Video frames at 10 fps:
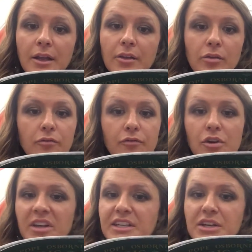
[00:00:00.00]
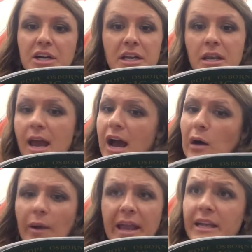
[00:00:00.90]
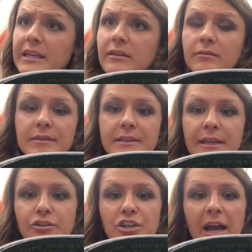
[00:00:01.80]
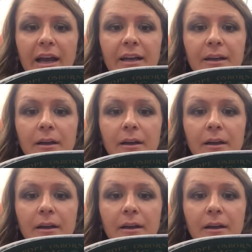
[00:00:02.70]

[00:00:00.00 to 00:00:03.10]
You've really done it now, Annie, said Jack.